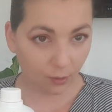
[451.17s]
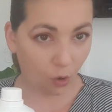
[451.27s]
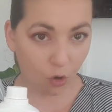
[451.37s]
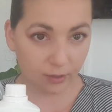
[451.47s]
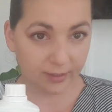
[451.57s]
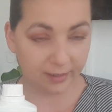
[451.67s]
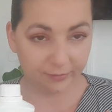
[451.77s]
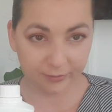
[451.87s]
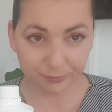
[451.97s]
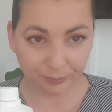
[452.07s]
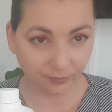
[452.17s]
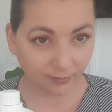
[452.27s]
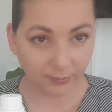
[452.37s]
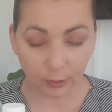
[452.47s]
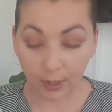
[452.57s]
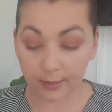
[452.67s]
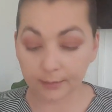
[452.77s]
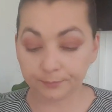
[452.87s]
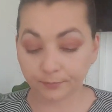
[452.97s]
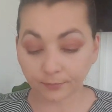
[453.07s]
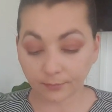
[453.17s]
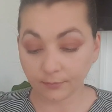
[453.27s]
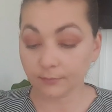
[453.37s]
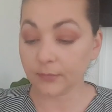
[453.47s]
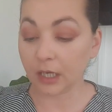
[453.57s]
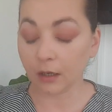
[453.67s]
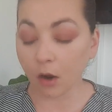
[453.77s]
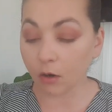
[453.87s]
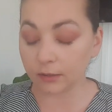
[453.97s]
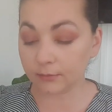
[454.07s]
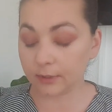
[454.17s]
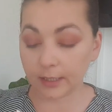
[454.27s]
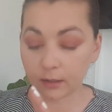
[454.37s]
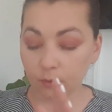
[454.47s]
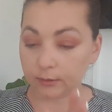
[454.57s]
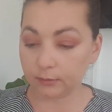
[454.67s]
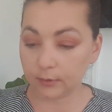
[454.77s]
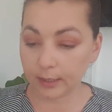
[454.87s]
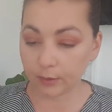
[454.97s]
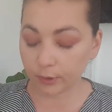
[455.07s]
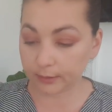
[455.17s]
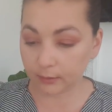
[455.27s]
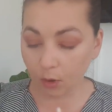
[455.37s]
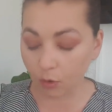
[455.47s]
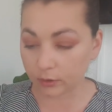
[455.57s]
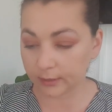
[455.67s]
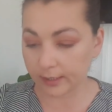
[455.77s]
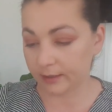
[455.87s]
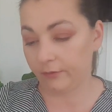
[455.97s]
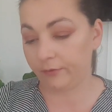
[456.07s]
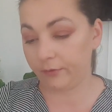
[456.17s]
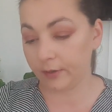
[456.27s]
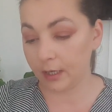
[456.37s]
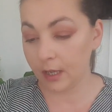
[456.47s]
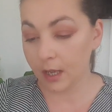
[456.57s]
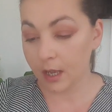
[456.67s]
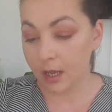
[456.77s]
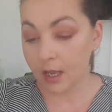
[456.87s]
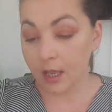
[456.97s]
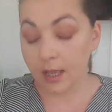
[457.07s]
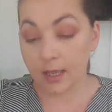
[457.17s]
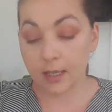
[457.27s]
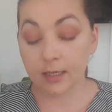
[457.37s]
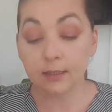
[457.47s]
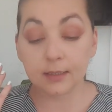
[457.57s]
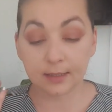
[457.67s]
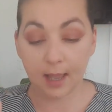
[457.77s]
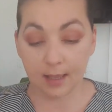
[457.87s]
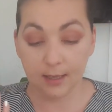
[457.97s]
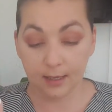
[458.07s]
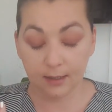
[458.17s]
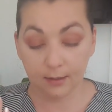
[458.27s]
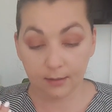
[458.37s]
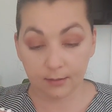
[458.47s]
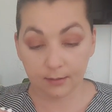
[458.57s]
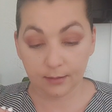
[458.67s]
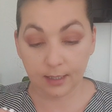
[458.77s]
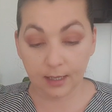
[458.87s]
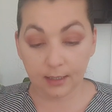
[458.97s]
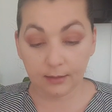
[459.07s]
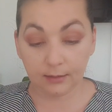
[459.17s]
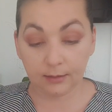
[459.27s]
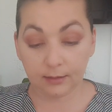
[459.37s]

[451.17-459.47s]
gold leaf, right? Gold liquid gold leaf. It's saying that